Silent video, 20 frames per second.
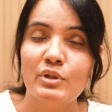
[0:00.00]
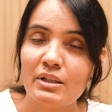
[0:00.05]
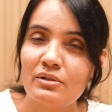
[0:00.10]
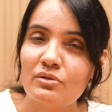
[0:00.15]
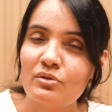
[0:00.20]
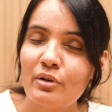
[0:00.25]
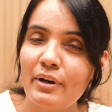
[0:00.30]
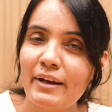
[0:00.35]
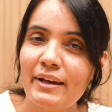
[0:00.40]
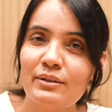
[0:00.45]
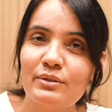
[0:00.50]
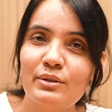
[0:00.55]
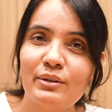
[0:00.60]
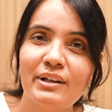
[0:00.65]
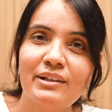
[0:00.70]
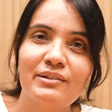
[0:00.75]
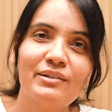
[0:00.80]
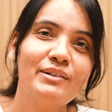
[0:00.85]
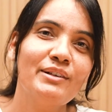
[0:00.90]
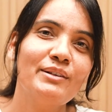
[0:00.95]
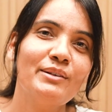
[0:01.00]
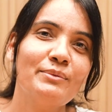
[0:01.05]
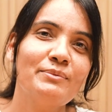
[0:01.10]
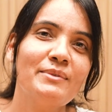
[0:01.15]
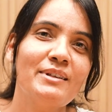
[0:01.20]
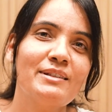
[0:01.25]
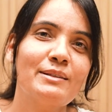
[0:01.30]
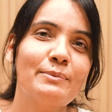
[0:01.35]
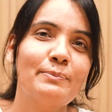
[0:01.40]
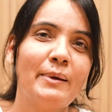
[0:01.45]
Just trying to get rid
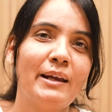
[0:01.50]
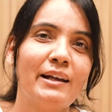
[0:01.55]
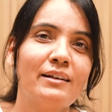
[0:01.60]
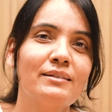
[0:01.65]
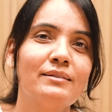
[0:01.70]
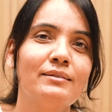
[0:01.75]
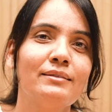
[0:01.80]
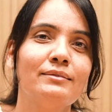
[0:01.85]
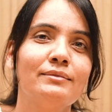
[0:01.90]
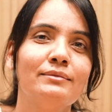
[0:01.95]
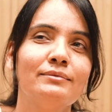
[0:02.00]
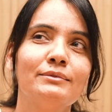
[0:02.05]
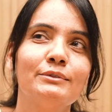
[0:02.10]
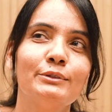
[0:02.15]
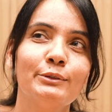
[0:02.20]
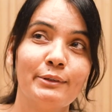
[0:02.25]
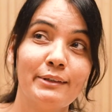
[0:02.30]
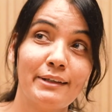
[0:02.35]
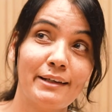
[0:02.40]
of the specs so